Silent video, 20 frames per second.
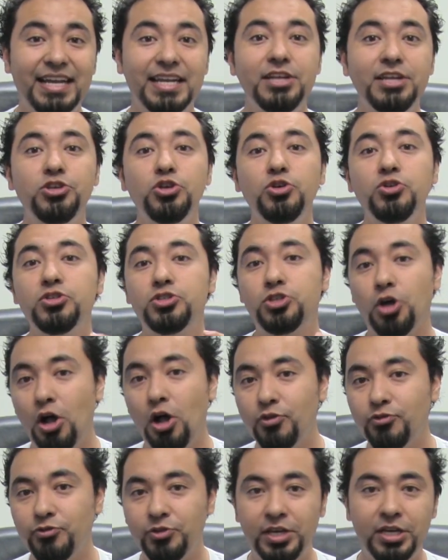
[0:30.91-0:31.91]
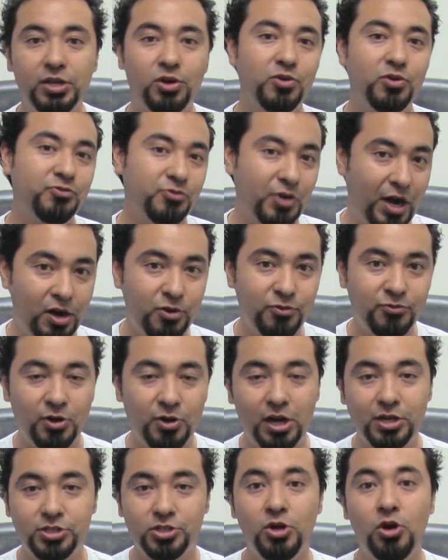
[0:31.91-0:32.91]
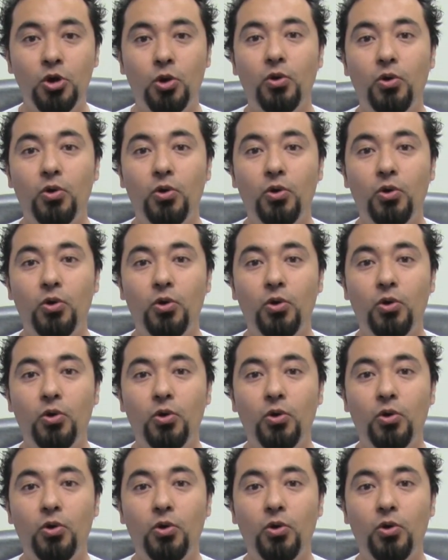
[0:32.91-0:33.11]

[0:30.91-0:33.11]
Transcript: didn't use Dolphin or Firefox